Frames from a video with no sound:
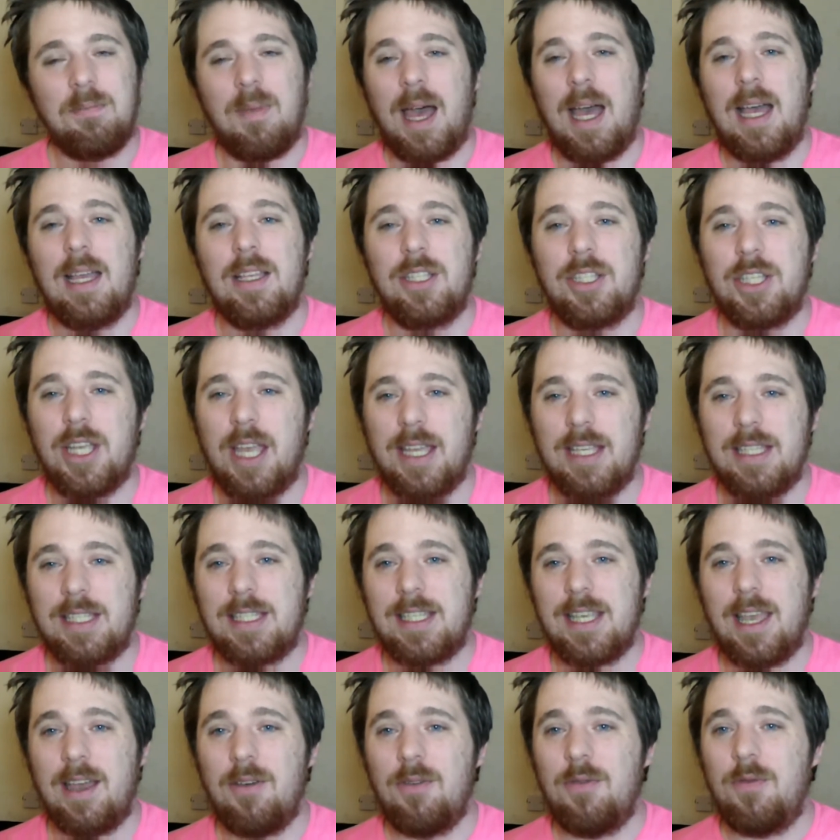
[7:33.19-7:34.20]
match
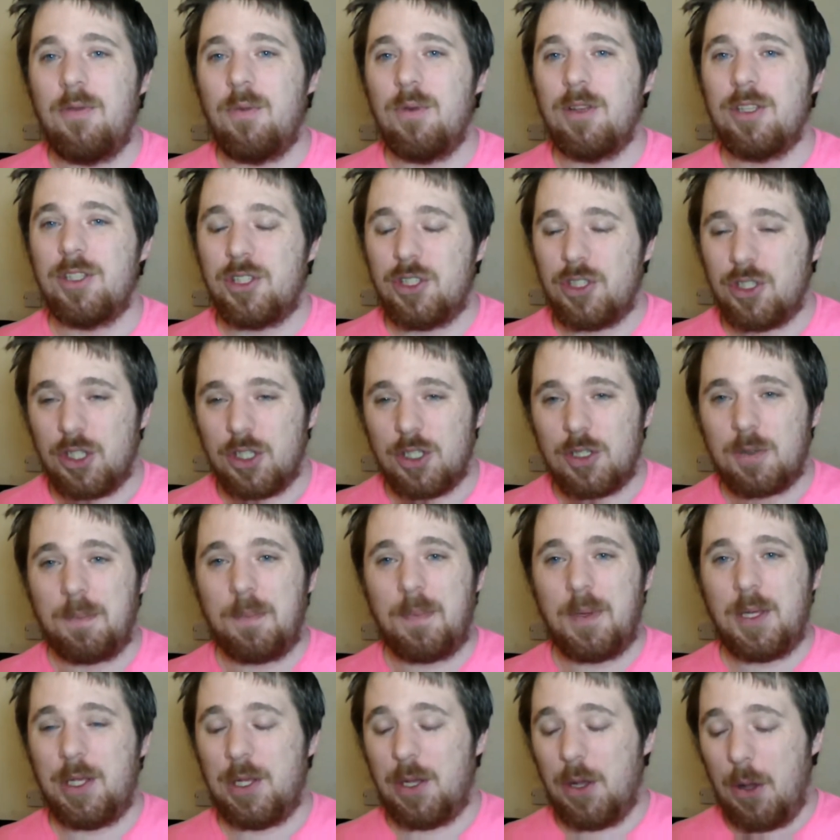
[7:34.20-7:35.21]
itself was just
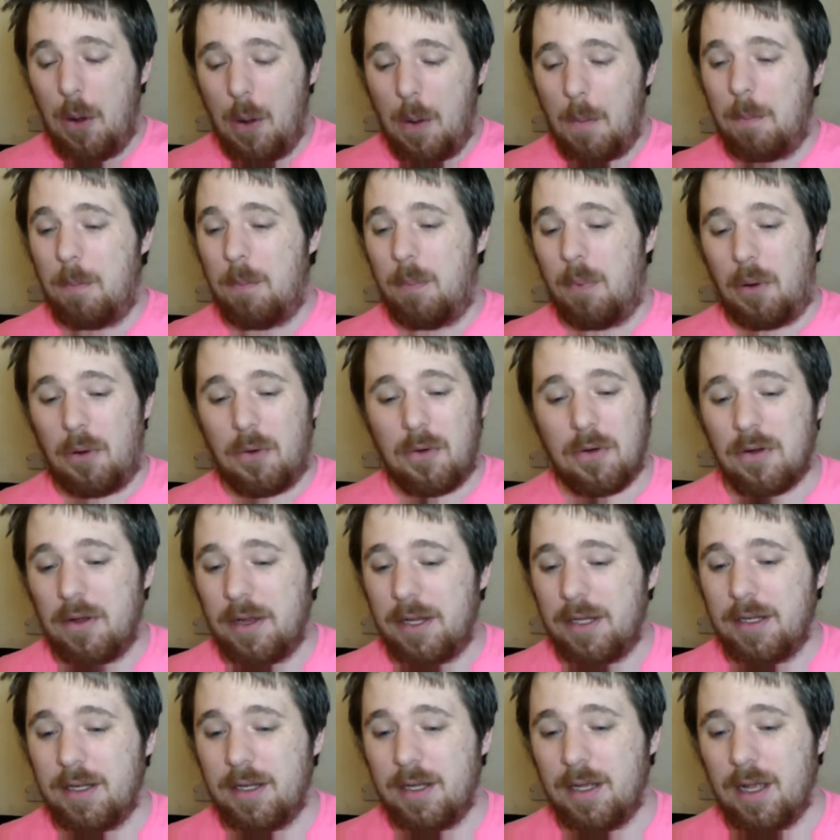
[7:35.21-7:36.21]
pure
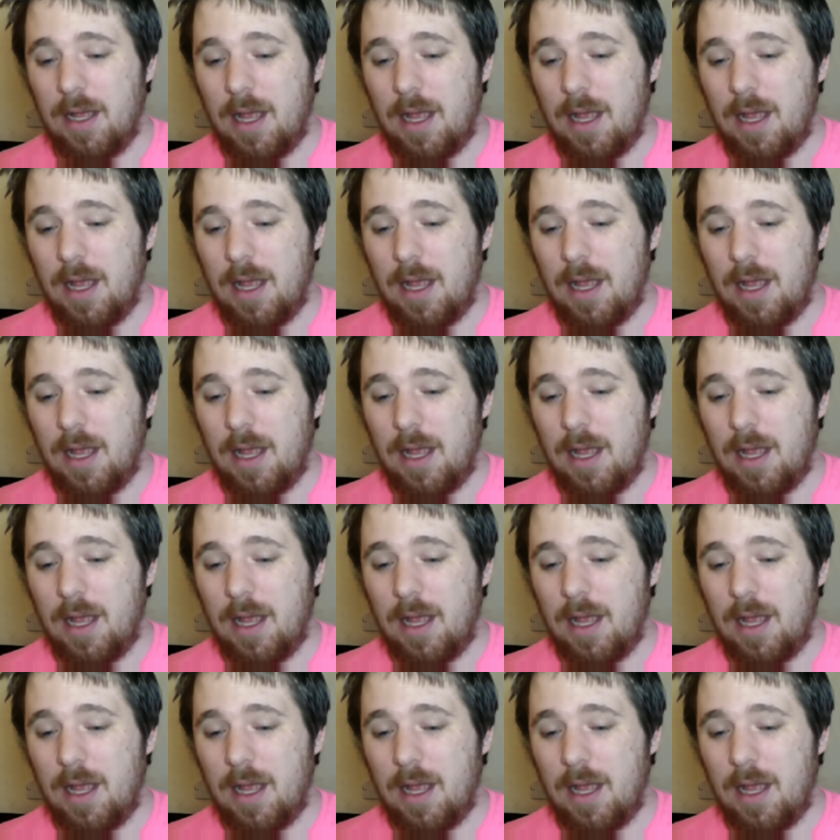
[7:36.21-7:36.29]
boring,